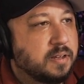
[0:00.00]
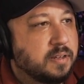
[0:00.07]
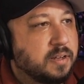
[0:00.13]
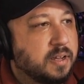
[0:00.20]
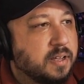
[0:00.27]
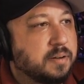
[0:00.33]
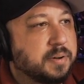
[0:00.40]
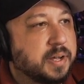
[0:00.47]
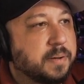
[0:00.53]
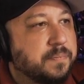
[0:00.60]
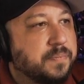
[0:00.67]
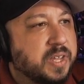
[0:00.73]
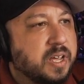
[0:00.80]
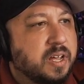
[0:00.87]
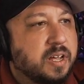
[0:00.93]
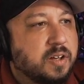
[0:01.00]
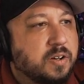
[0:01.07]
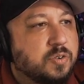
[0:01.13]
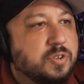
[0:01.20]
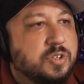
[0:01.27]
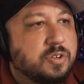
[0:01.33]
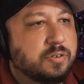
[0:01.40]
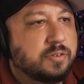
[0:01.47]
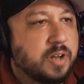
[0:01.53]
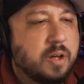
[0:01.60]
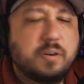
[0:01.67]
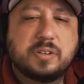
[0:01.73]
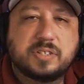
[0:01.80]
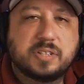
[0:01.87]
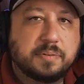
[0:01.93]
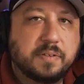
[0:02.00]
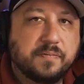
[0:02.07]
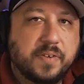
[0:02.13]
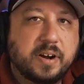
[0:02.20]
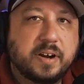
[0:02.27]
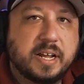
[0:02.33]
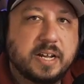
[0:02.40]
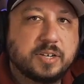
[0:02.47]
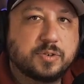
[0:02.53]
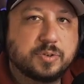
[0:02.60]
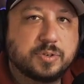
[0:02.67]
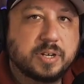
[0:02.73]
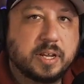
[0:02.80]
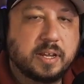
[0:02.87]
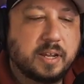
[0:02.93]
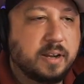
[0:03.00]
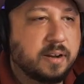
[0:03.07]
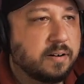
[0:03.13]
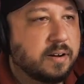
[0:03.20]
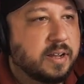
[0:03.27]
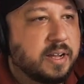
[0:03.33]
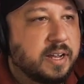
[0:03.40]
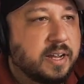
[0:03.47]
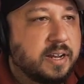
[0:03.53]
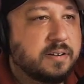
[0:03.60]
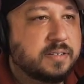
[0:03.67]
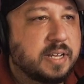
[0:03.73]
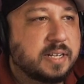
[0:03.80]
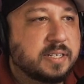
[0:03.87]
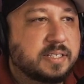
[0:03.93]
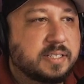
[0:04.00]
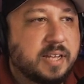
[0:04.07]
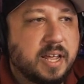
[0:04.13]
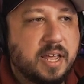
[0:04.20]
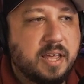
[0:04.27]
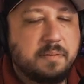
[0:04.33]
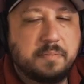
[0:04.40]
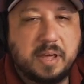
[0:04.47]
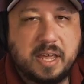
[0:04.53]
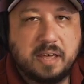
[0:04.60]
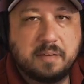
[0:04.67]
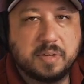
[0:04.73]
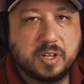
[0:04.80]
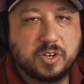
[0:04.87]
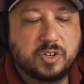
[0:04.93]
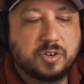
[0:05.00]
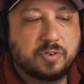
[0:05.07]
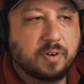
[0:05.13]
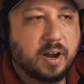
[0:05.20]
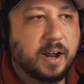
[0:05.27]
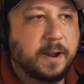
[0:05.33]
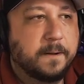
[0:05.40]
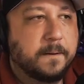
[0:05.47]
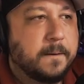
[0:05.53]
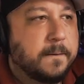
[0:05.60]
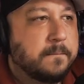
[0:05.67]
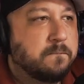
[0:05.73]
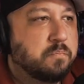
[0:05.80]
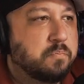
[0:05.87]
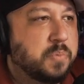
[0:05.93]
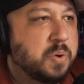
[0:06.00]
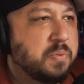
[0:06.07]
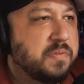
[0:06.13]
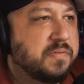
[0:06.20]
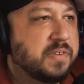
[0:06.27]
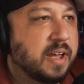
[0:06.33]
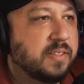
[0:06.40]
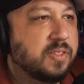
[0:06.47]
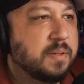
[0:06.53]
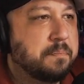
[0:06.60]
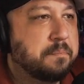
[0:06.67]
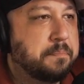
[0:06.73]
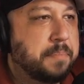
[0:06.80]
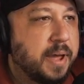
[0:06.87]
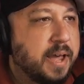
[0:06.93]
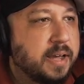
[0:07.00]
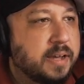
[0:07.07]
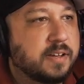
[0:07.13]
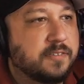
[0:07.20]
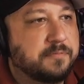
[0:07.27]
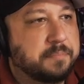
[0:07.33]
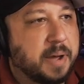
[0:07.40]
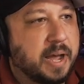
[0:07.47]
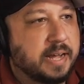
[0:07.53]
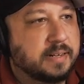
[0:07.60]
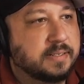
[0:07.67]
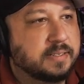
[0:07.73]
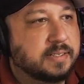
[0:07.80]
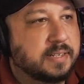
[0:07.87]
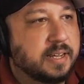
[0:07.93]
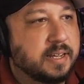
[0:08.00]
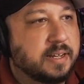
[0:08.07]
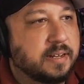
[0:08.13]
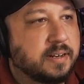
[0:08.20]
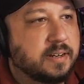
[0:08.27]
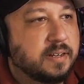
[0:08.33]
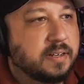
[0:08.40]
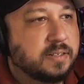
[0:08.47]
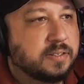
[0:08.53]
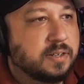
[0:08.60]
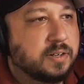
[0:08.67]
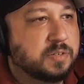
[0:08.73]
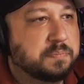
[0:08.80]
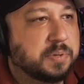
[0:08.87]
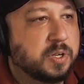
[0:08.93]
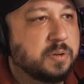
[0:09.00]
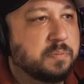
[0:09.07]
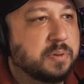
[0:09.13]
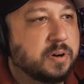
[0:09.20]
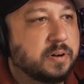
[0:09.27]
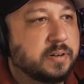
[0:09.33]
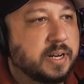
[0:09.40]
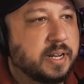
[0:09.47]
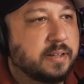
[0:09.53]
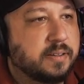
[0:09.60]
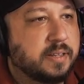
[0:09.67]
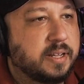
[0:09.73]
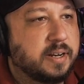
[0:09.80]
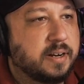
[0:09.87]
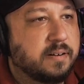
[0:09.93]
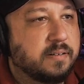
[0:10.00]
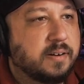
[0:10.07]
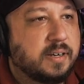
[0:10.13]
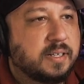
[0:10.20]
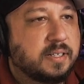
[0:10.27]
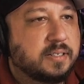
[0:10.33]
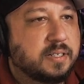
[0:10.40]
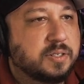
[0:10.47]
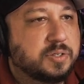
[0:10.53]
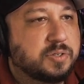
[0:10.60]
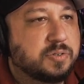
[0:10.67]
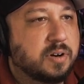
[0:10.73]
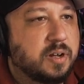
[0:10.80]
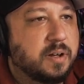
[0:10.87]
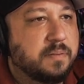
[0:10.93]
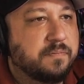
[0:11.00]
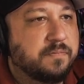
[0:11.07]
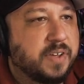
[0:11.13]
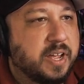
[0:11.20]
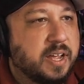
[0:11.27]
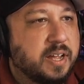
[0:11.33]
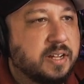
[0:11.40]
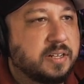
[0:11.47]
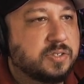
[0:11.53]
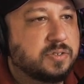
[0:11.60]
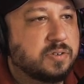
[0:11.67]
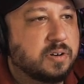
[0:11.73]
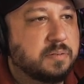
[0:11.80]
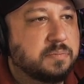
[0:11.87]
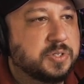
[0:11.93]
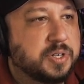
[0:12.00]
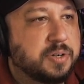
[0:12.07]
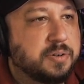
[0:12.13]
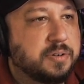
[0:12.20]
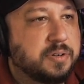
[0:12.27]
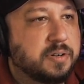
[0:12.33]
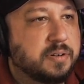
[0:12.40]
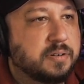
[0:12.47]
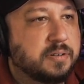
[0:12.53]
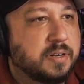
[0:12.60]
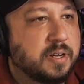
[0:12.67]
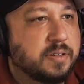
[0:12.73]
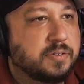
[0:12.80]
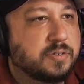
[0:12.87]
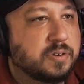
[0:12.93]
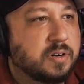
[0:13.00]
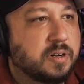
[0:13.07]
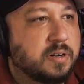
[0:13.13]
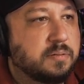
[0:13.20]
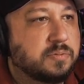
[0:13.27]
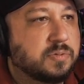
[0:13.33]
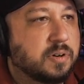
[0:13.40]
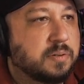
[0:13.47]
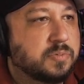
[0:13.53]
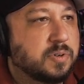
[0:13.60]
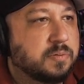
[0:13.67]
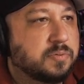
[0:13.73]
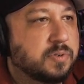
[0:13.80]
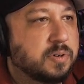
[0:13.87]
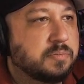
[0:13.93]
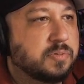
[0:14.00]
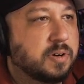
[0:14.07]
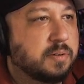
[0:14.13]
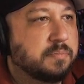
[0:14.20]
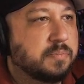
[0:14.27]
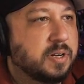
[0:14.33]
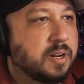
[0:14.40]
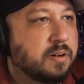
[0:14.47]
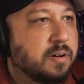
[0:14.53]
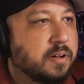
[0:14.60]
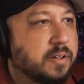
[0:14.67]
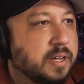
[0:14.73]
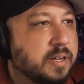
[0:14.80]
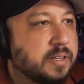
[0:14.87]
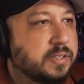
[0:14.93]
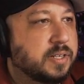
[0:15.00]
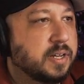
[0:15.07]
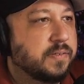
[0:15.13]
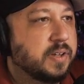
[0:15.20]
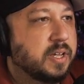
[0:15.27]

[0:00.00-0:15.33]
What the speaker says: Yeah, there we go. You'll notice something very interesting here. Here's that same image, right? But we've got the back of Biden's head. So there's Bloomberg down there. There's Trump, Vance, Trump Jr., another Trump, Trump, you know, all that good stuff.